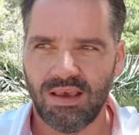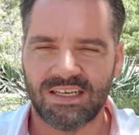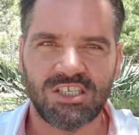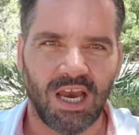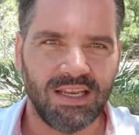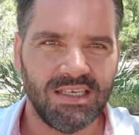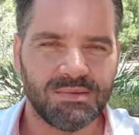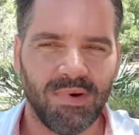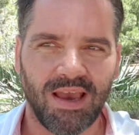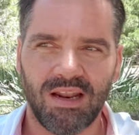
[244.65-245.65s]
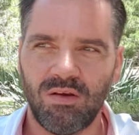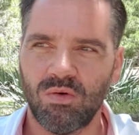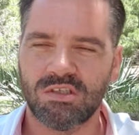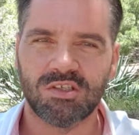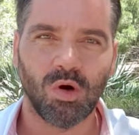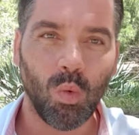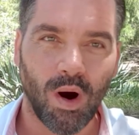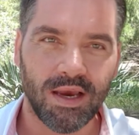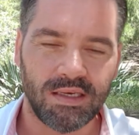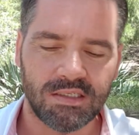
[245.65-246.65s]
A Chinese man who was so
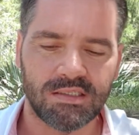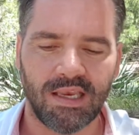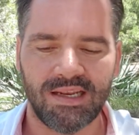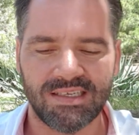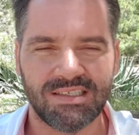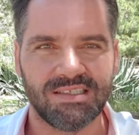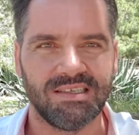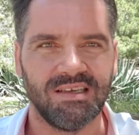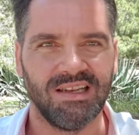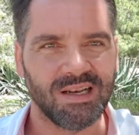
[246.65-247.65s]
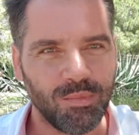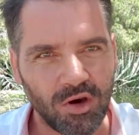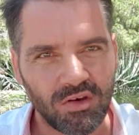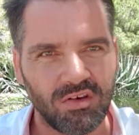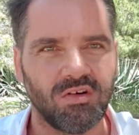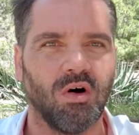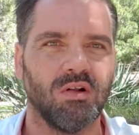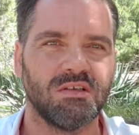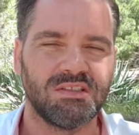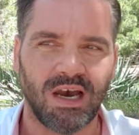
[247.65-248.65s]
wise, and his little book
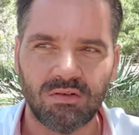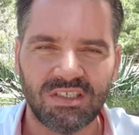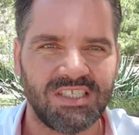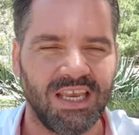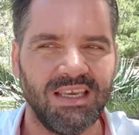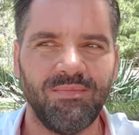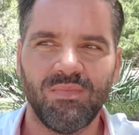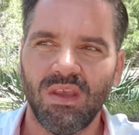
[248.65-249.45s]
called Tao Te Ching